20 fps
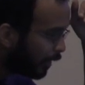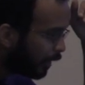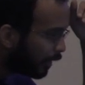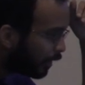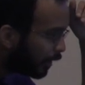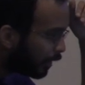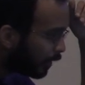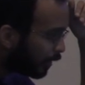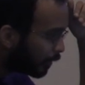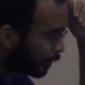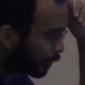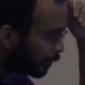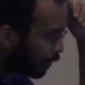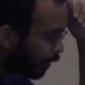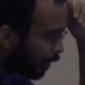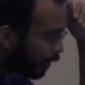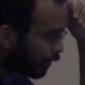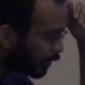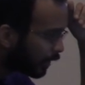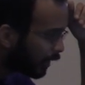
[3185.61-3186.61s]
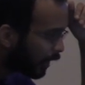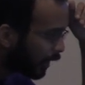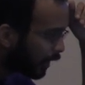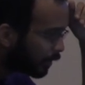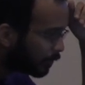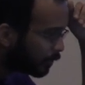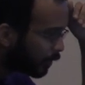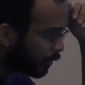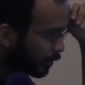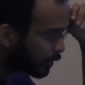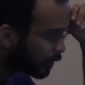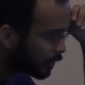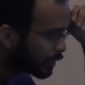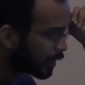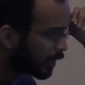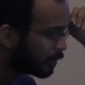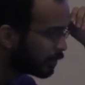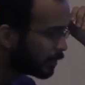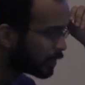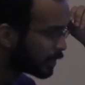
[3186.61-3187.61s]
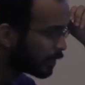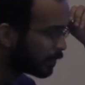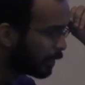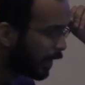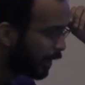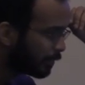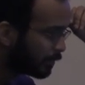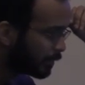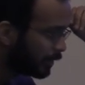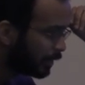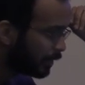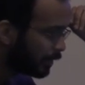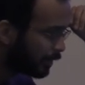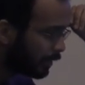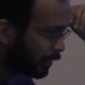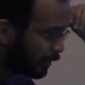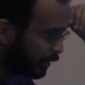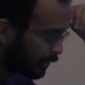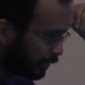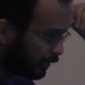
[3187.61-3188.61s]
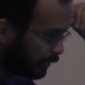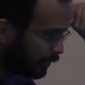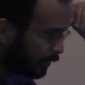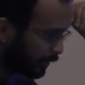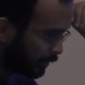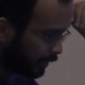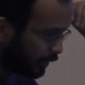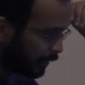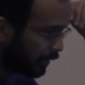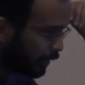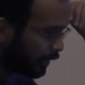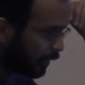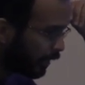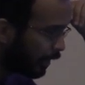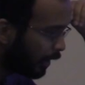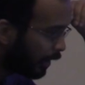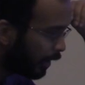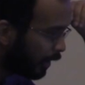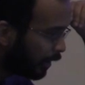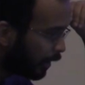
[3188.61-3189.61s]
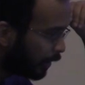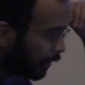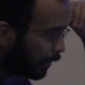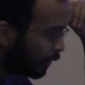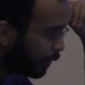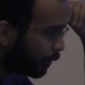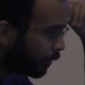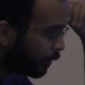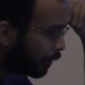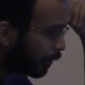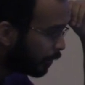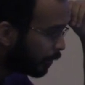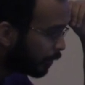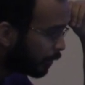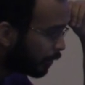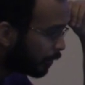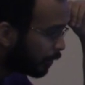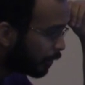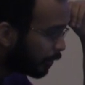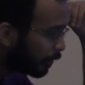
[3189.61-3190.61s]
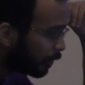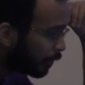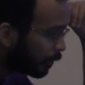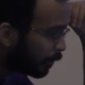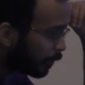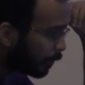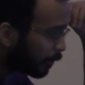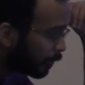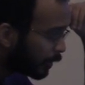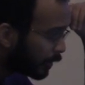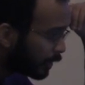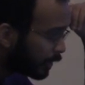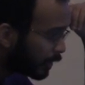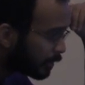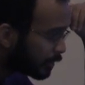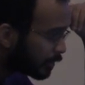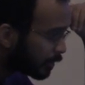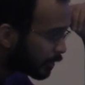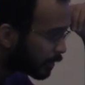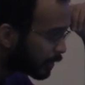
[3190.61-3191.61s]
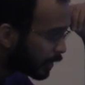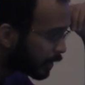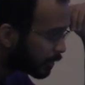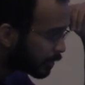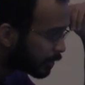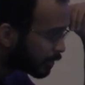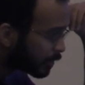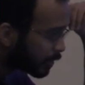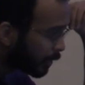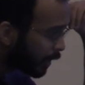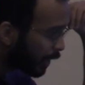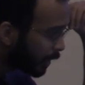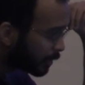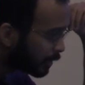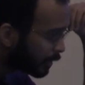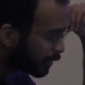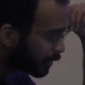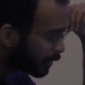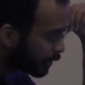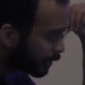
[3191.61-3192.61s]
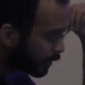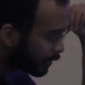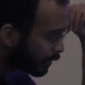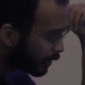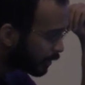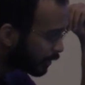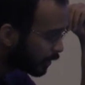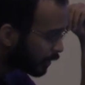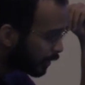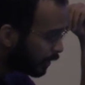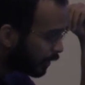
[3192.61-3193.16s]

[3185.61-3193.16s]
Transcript: Um, all the CAN motor assignments are mapped here. Um, the digital sensors are mapped here.